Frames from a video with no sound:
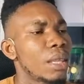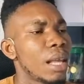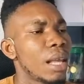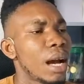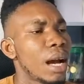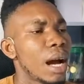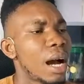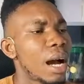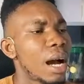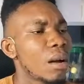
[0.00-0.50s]

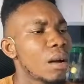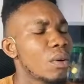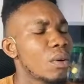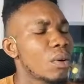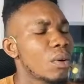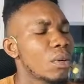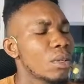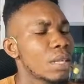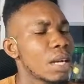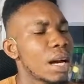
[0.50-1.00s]
Now,
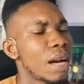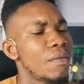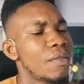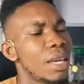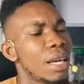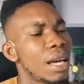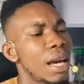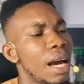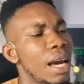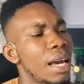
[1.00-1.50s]
alcohols have
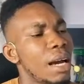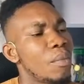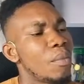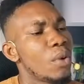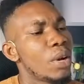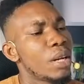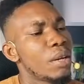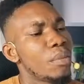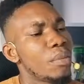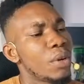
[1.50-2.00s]
a higher
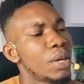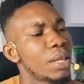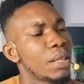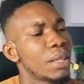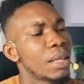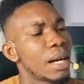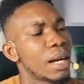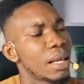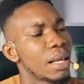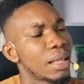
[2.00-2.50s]
boiling point
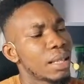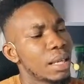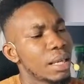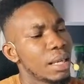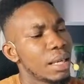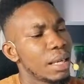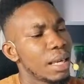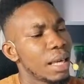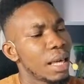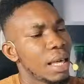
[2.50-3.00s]
than
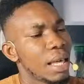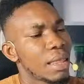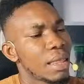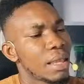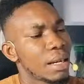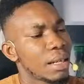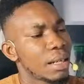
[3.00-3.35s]
ether.